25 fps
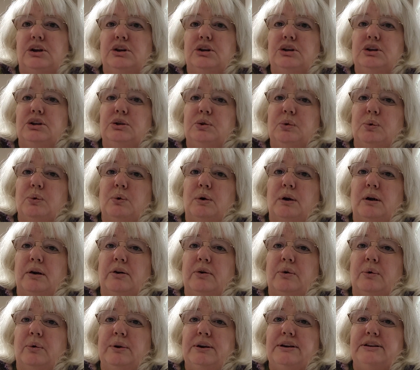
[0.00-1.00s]
you are
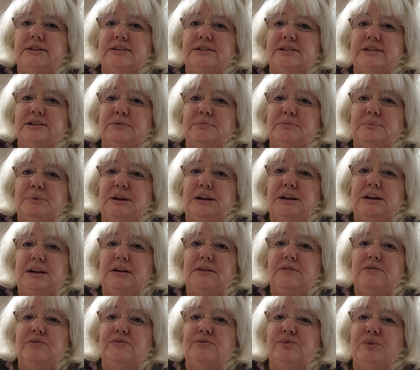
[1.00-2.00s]
going to be
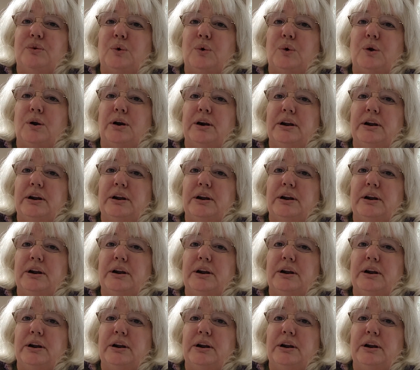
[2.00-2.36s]
4